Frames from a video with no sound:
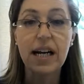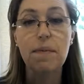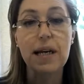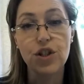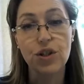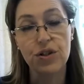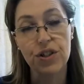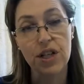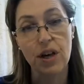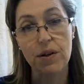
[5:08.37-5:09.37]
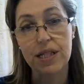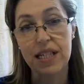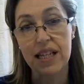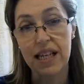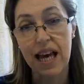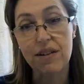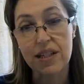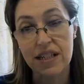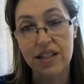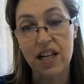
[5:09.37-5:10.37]
recommend students go and see the
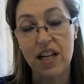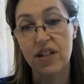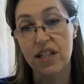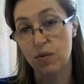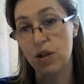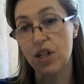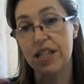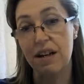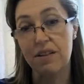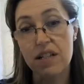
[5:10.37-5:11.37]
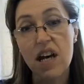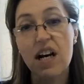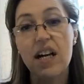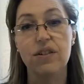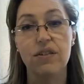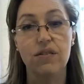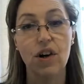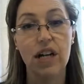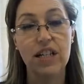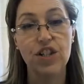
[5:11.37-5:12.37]
counselling service, which is outside of
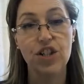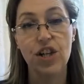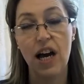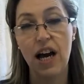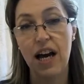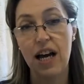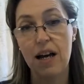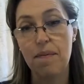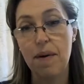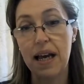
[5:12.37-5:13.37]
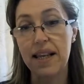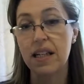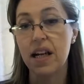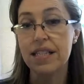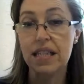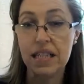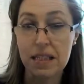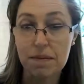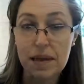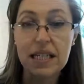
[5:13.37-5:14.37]
college, and they can go and see the
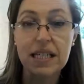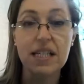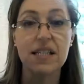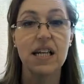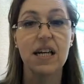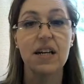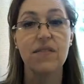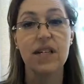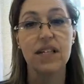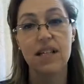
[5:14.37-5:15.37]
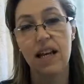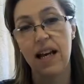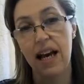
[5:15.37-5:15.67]
disability service.